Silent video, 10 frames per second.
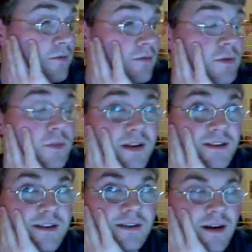for a few minutes
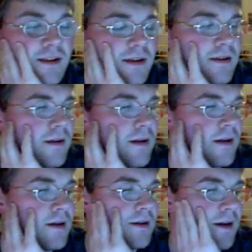and then died again.
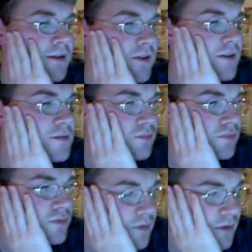I think
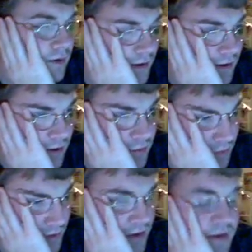it could
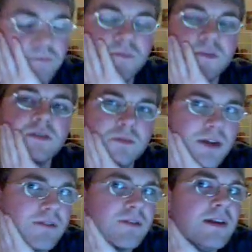be some
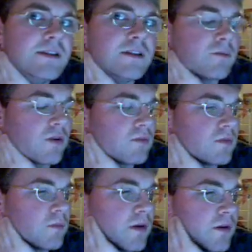kind of heating
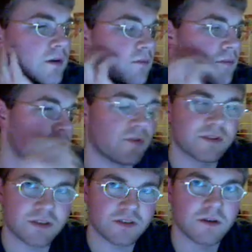problem where your
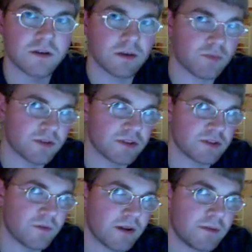processor
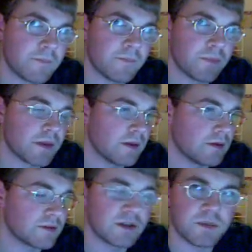fan,
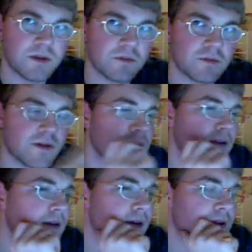your CPU fan,
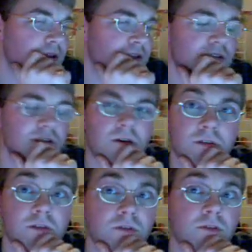is not
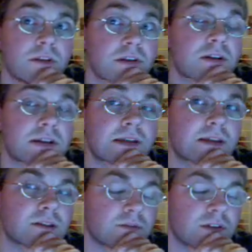thoroughly
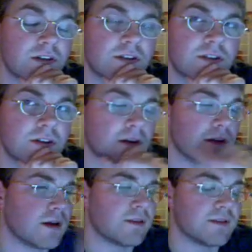cleaned of dust,
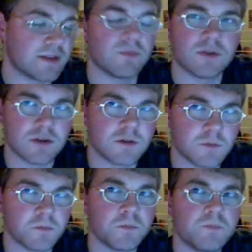and the temperature
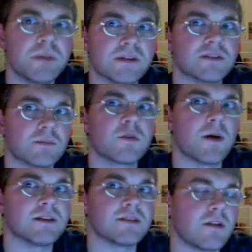builds up
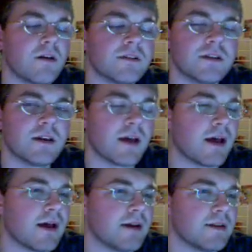quite a lot,
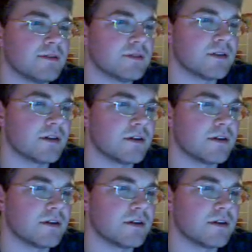and